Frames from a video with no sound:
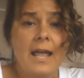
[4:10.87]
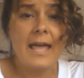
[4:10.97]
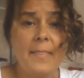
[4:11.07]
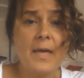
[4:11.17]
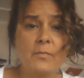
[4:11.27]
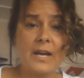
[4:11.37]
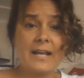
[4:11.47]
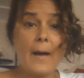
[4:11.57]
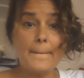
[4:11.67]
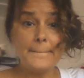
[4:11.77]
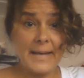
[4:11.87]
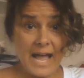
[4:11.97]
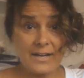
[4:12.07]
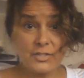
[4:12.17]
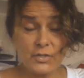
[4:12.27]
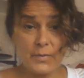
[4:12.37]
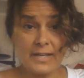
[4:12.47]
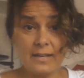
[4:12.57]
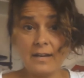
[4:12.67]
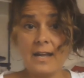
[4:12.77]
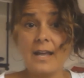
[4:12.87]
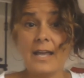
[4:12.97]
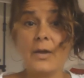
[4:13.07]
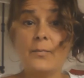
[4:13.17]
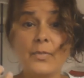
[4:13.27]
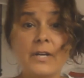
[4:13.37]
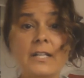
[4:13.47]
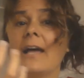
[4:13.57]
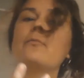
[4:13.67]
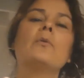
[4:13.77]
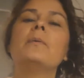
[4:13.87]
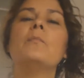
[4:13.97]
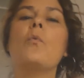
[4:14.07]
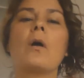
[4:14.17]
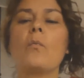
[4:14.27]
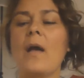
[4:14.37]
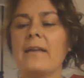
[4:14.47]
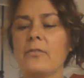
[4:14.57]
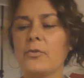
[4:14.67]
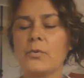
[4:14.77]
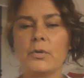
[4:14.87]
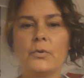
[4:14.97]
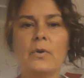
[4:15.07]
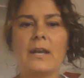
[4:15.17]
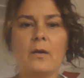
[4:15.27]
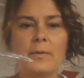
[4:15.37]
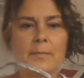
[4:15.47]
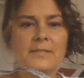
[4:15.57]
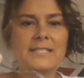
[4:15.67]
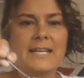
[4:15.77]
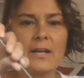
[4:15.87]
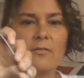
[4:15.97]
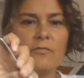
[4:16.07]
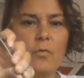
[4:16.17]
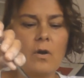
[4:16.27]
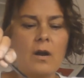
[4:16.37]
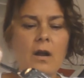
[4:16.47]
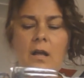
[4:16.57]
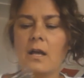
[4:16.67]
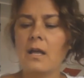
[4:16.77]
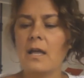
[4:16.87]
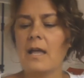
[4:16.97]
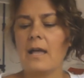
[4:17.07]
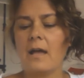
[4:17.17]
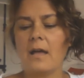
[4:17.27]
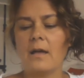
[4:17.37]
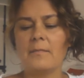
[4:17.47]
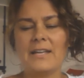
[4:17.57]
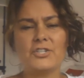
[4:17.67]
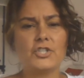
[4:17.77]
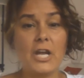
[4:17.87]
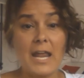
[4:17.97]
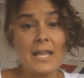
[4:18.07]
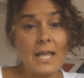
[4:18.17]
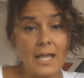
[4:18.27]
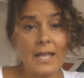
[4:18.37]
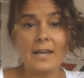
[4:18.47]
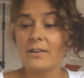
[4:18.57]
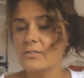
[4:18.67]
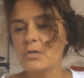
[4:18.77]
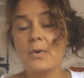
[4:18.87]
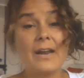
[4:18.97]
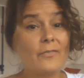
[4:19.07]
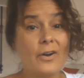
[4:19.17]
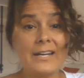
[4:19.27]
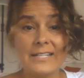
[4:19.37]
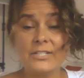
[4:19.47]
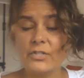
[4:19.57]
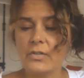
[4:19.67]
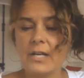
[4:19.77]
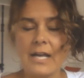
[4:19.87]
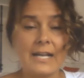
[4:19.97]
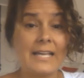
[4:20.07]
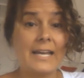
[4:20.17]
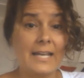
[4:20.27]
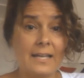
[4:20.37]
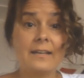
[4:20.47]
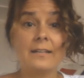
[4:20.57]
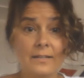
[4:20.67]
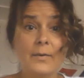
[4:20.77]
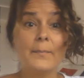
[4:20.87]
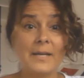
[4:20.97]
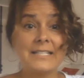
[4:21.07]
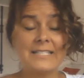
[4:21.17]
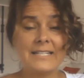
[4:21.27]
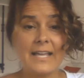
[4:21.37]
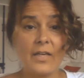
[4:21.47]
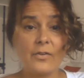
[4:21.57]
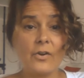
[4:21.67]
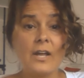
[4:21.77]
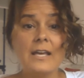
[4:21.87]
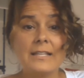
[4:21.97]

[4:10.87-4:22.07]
And then when I come back to it, the clay will be more wet through, and I'll be able to take a fork and shake it and do whatever I need to do to kind of get it mixed together.